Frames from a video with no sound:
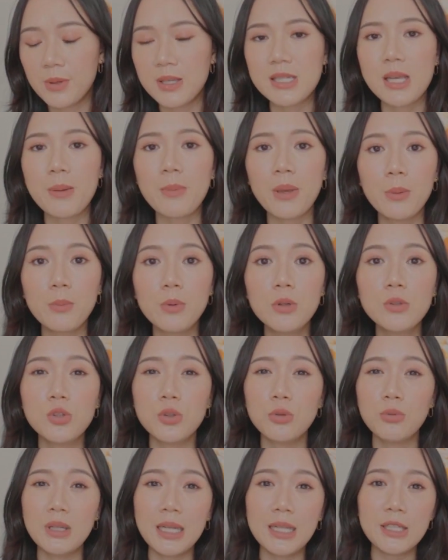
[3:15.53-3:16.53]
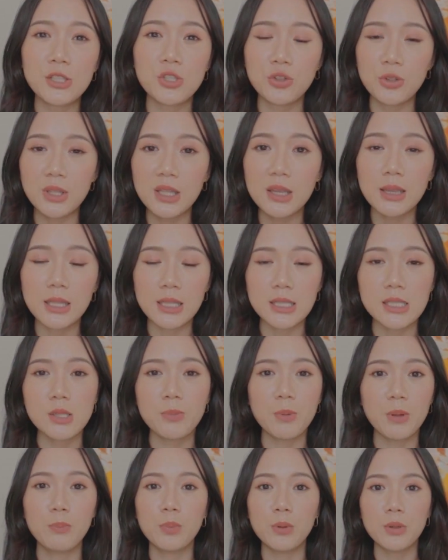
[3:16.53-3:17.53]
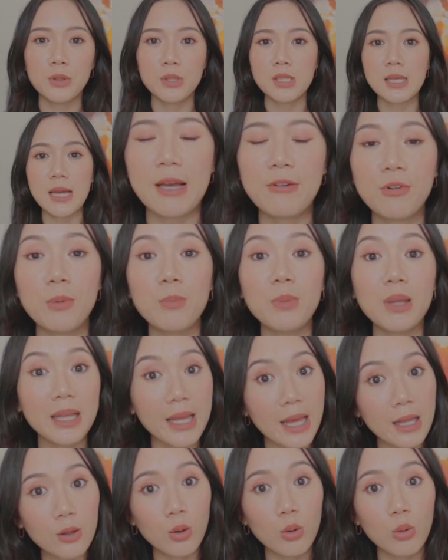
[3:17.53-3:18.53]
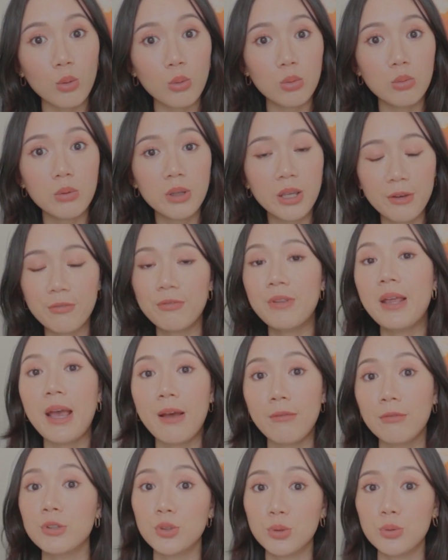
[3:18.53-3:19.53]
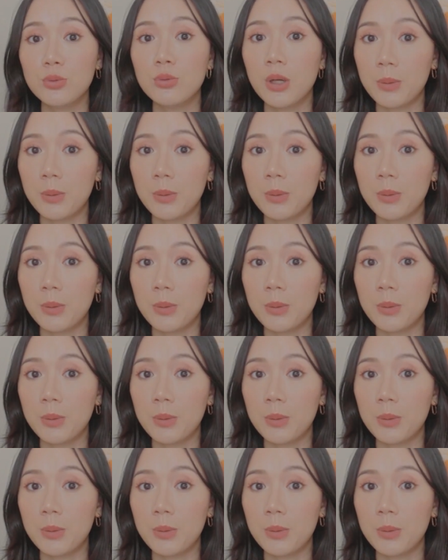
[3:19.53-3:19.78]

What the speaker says: because I'm able to really treat these pimples from the get-go if they ever do